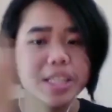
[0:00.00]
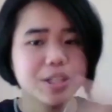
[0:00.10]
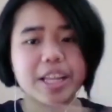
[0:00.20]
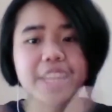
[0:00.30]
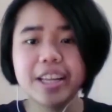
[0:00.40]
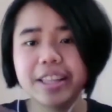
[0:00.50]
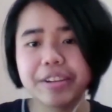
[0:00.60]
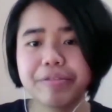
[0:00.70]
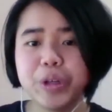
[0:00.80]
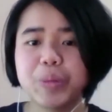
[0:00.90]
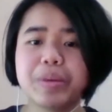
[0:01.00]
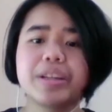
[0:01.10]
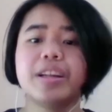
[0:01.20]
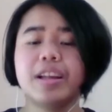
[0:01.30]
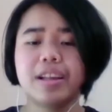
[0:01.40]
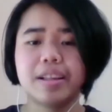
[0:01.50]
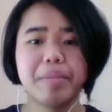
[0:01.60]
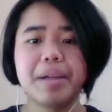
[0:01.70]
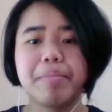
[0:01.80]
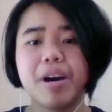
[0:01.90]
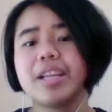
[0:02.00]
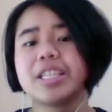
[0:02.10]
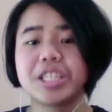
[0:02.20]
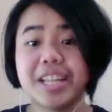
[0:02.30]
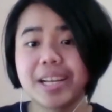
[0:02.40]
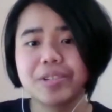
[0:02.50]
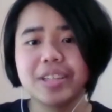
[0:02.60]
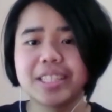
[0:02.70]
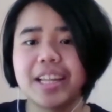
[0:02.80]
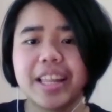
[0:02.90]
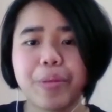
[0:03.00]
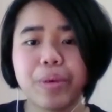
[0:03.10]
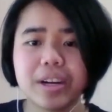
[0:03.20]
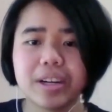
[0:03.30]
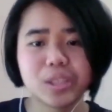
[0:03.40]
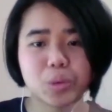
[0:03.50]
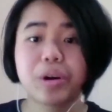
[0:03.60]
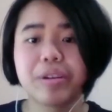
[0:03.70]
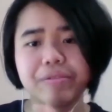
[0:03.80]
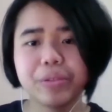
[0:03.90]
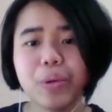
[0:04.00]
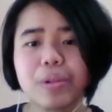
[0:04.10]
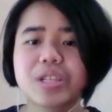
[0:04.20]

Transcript: still eating their food, but my body's just naturally set like we're sort of full,